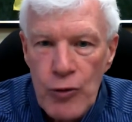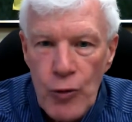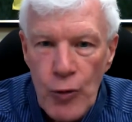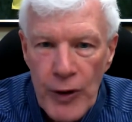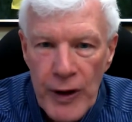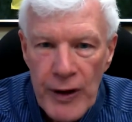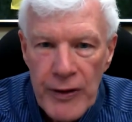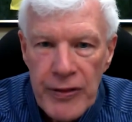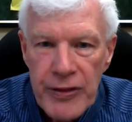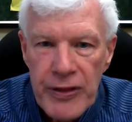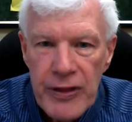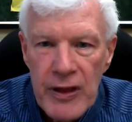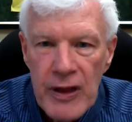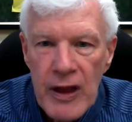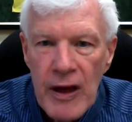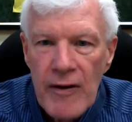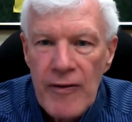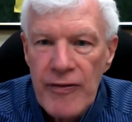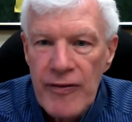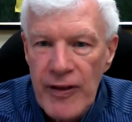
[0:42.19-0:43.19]
with
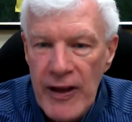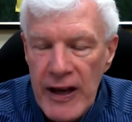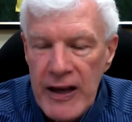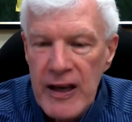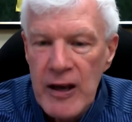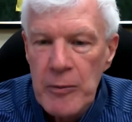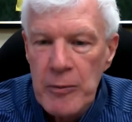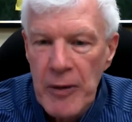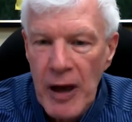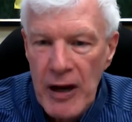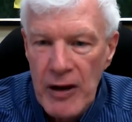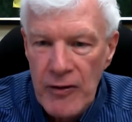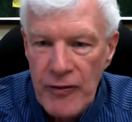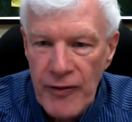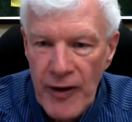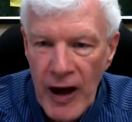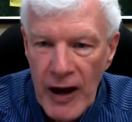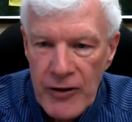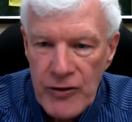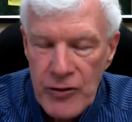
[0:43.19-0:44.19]
Fleck
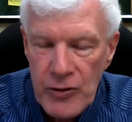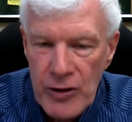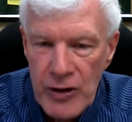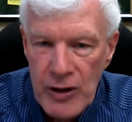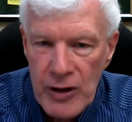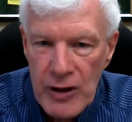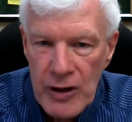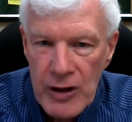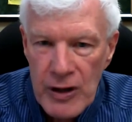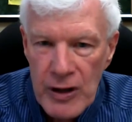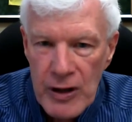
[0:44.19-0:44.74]
Manufacturing.